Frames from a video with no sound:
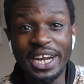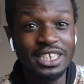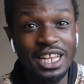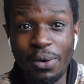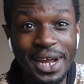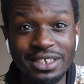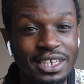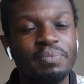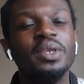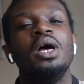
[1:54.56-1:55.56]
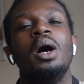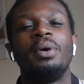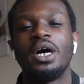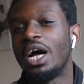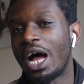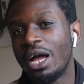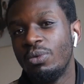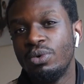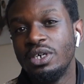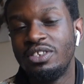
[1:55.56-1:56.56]
they're waiting. But I
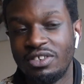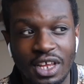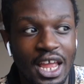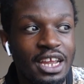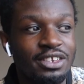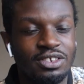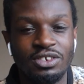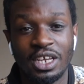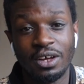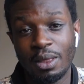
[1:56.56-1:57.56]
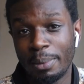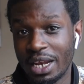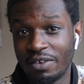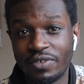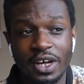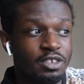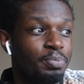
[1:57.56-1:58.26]
would say to tell them in advance,